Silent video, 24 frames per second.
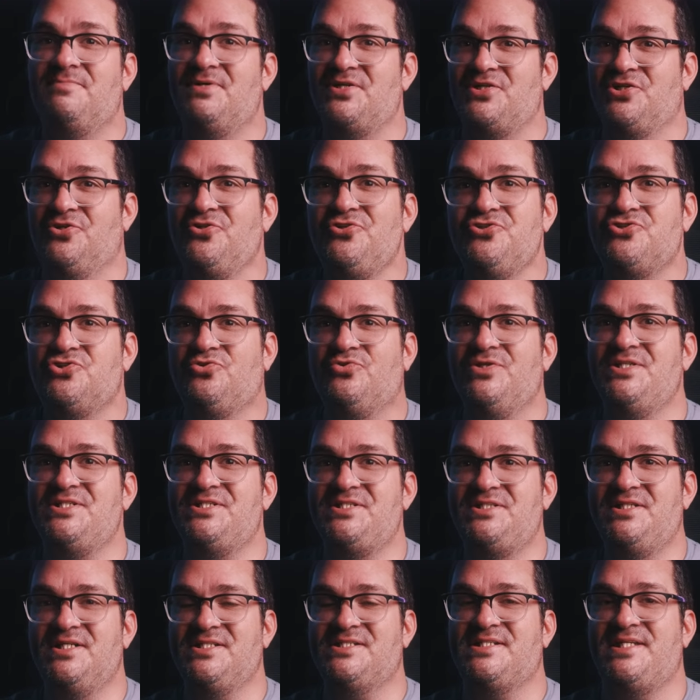but your
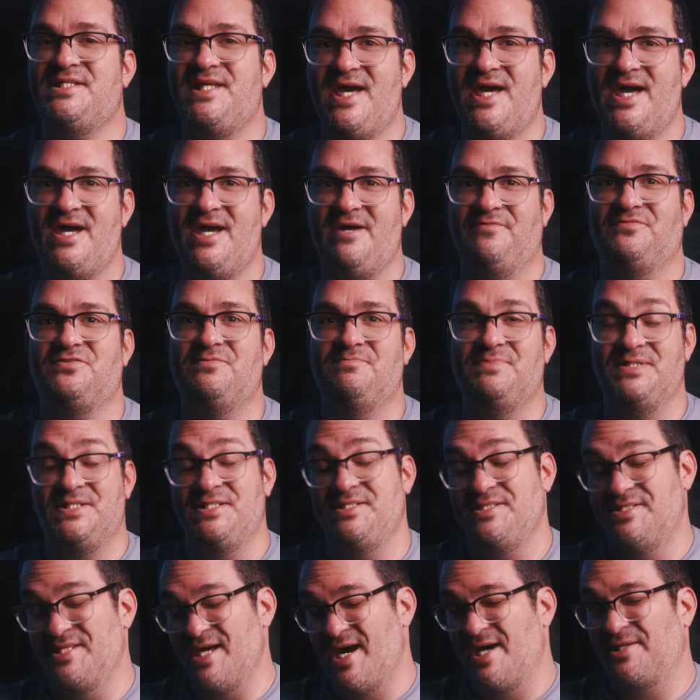choice doesn't have to
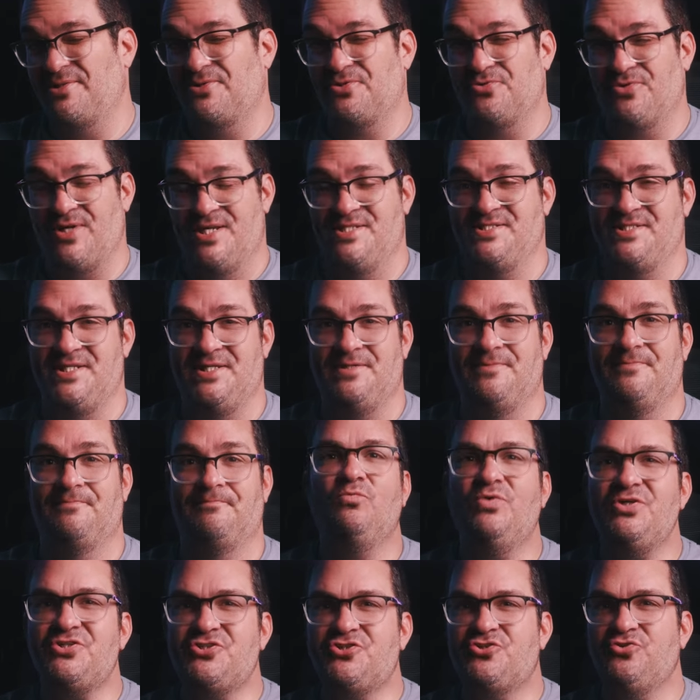be that crazy.
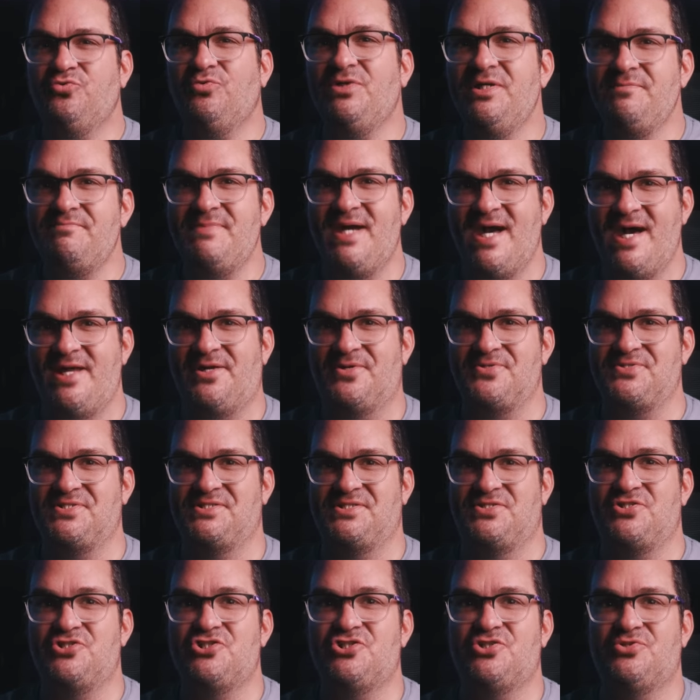What truly matters
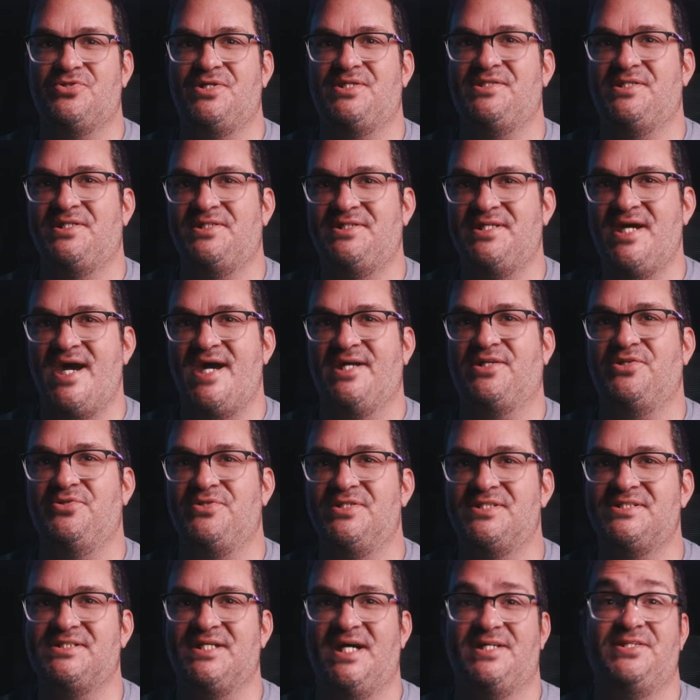is ensuring the DAC you
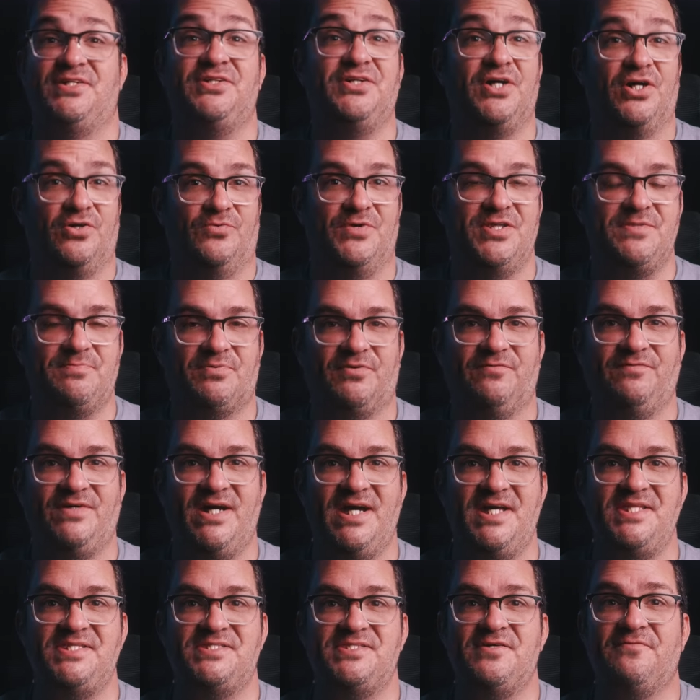decide to go with
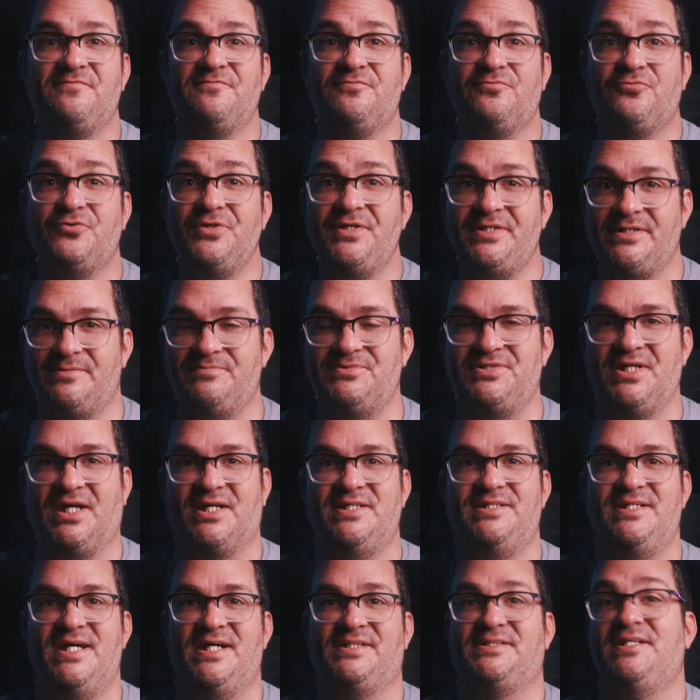provides the freedom to
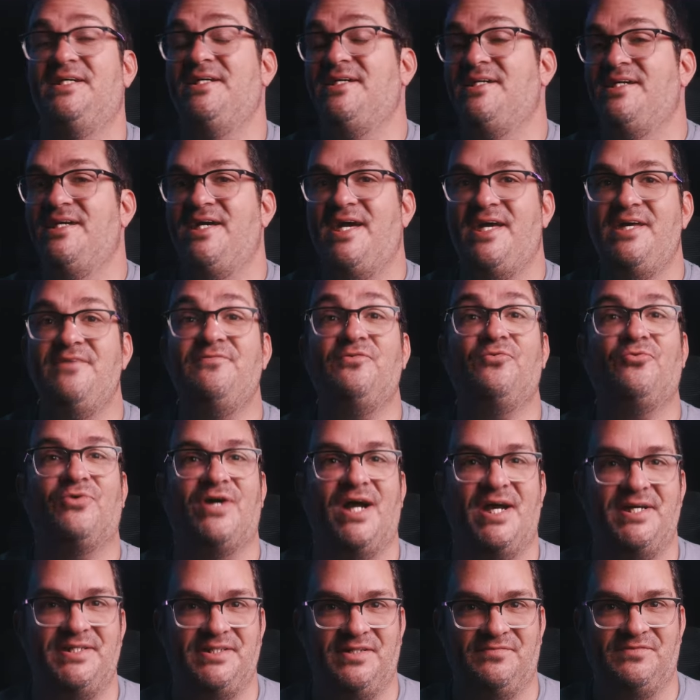connect a
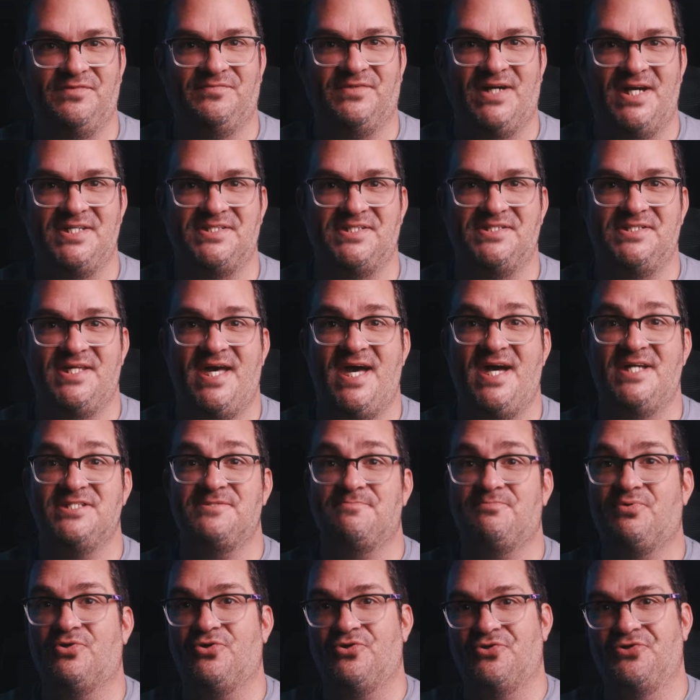variety of devices as
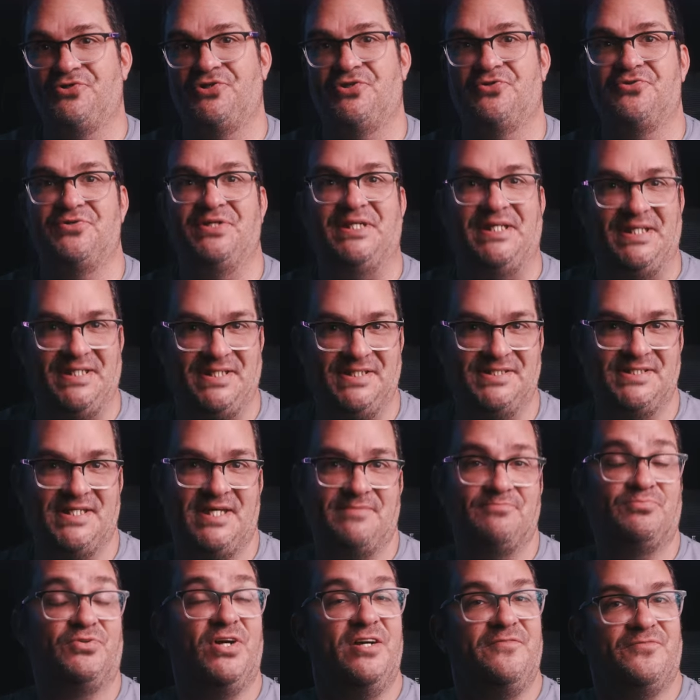per your needs
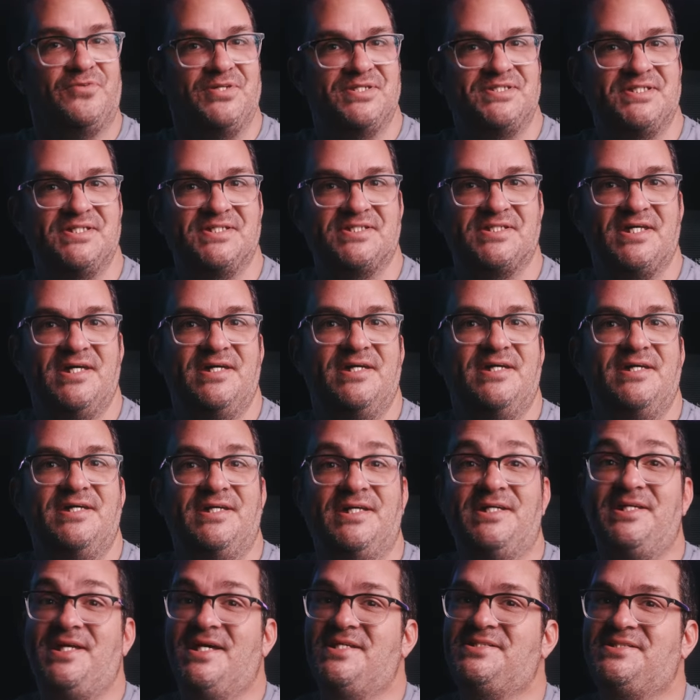and preferences.
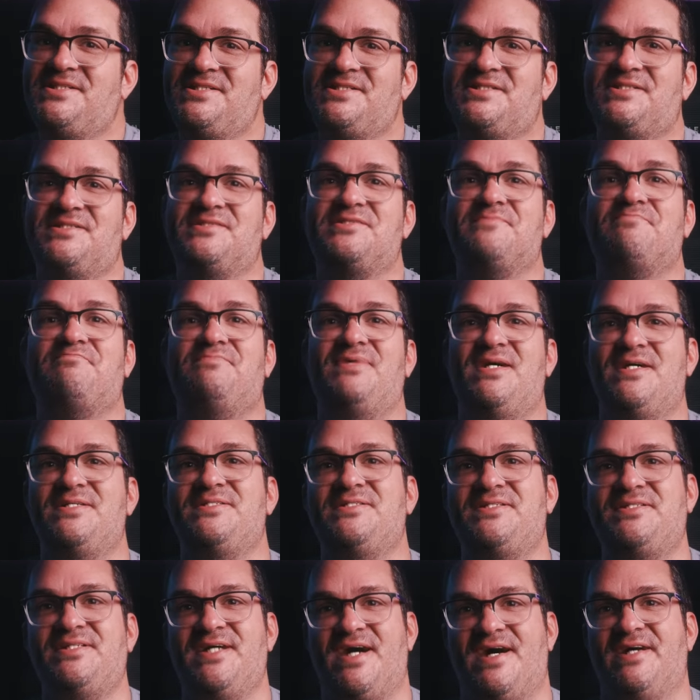In essence, the
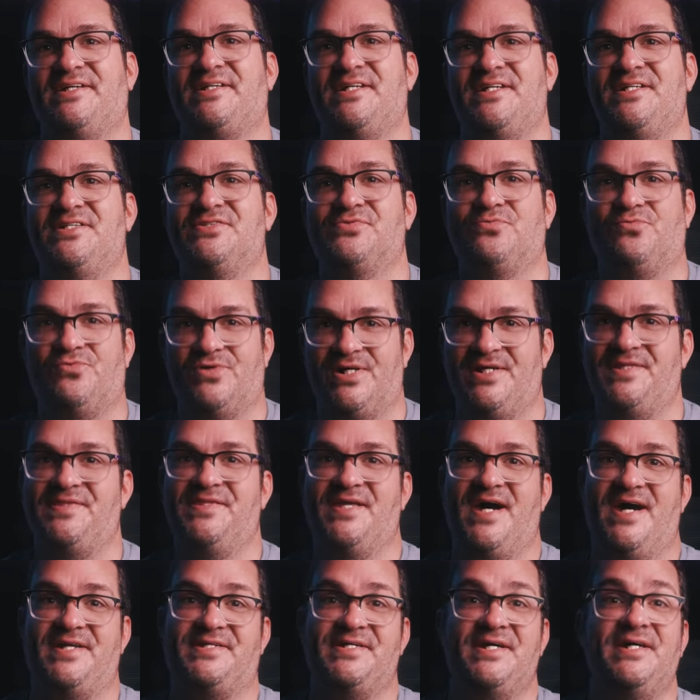best DAC is one
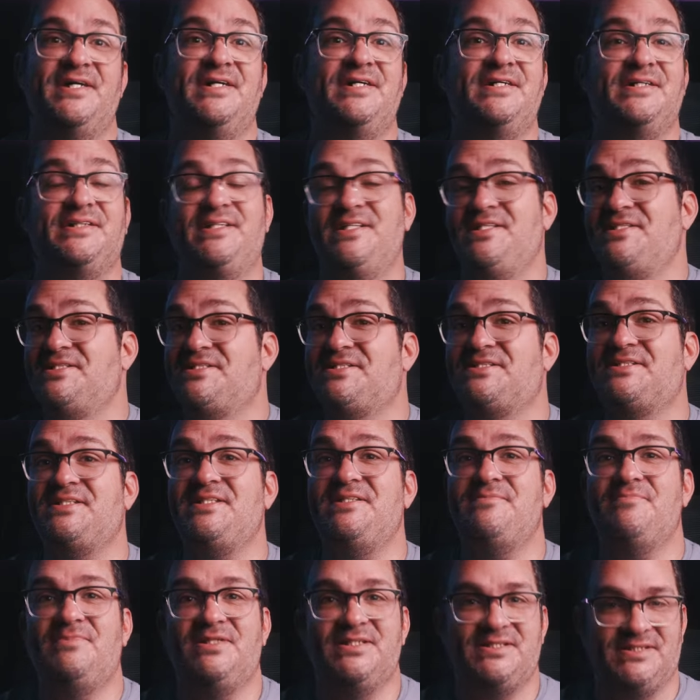that can
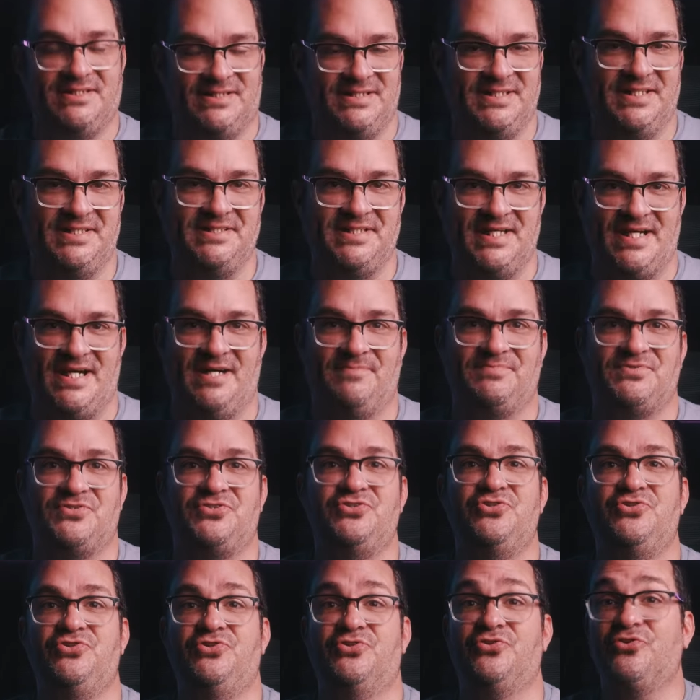seamlessly adapt
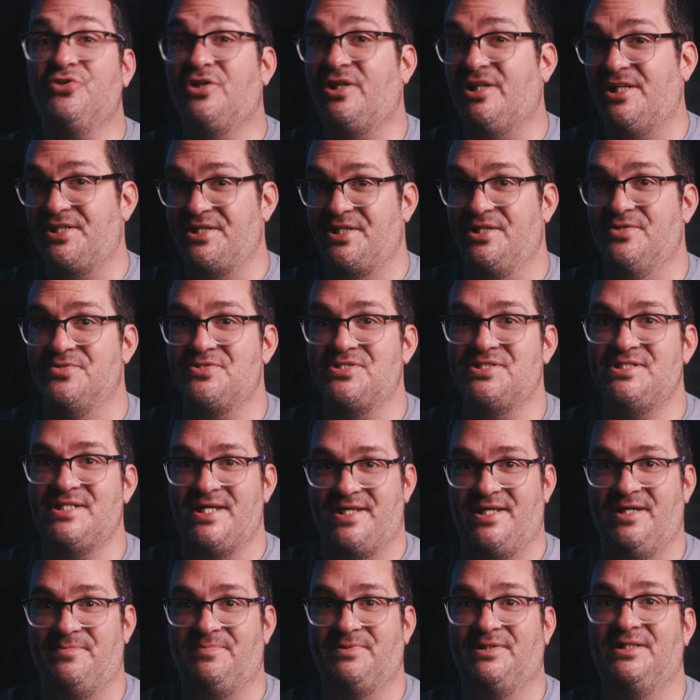to your audio
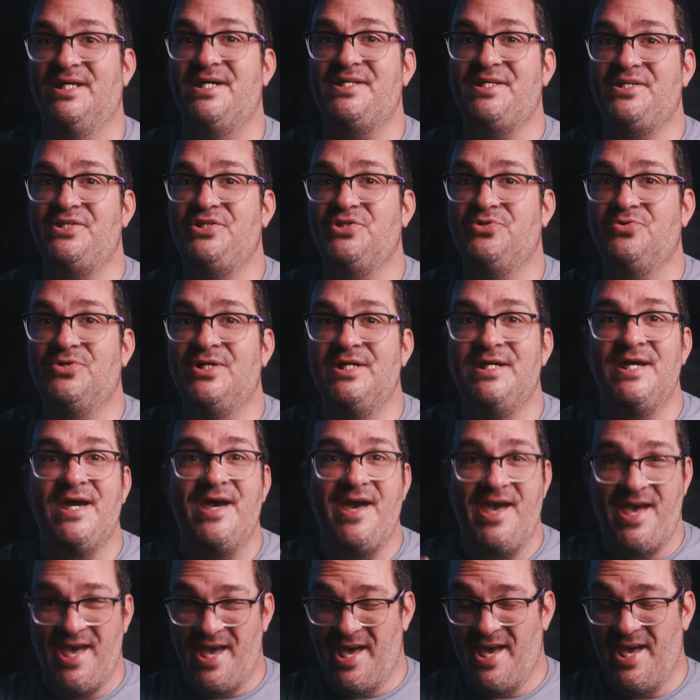setup, letting you
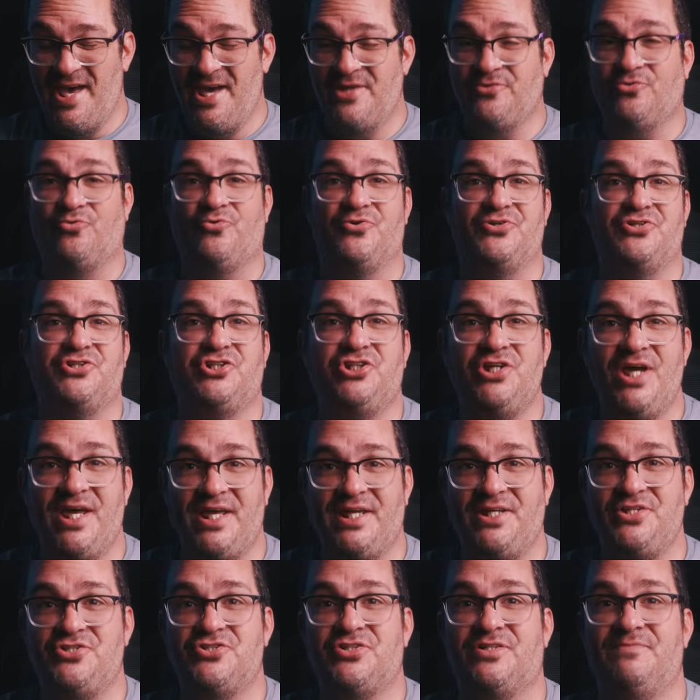add or
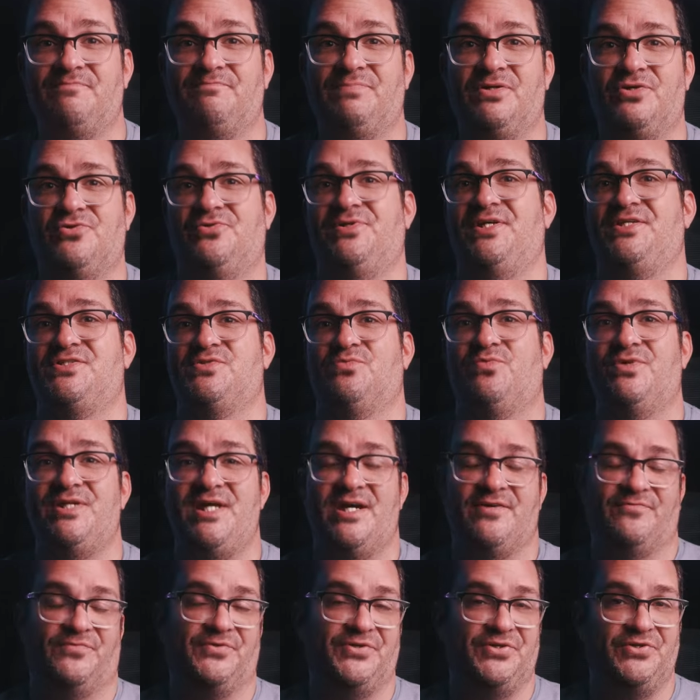change components
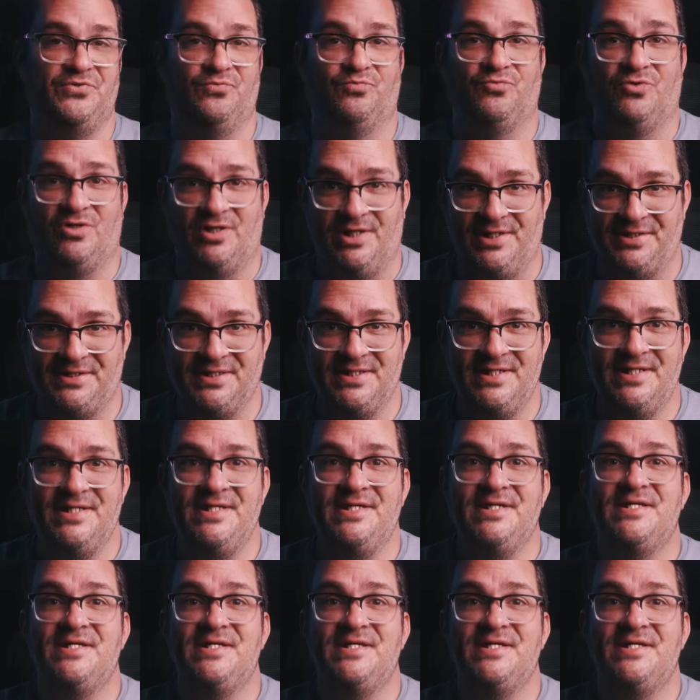whenever you want.